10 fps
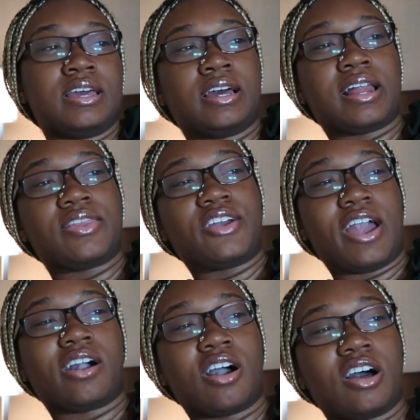A lot of their
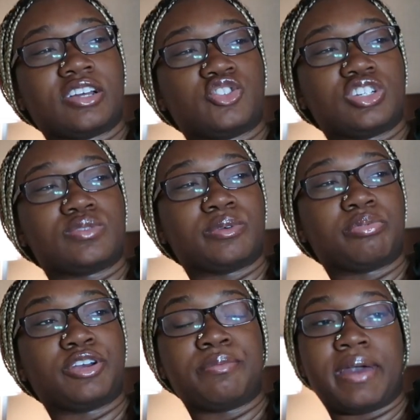alcoholic drinks were
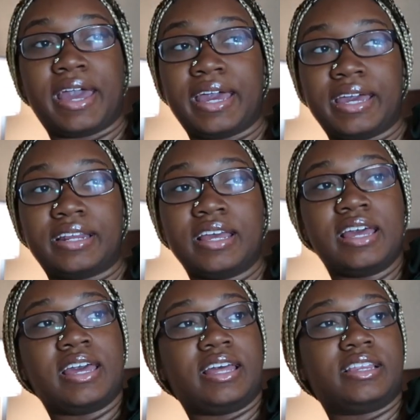pre-made,
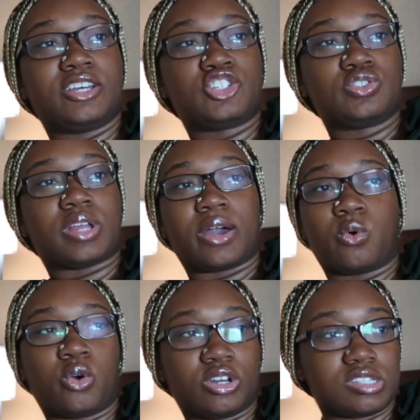unless you like
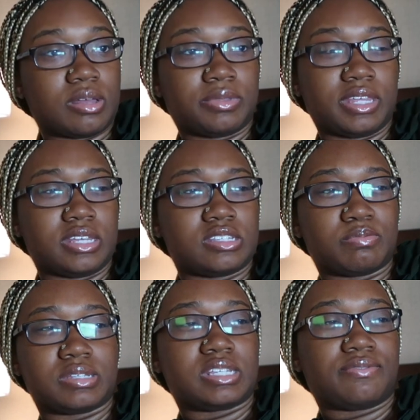ordered something
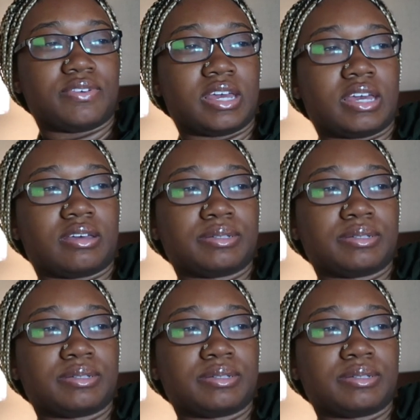specific.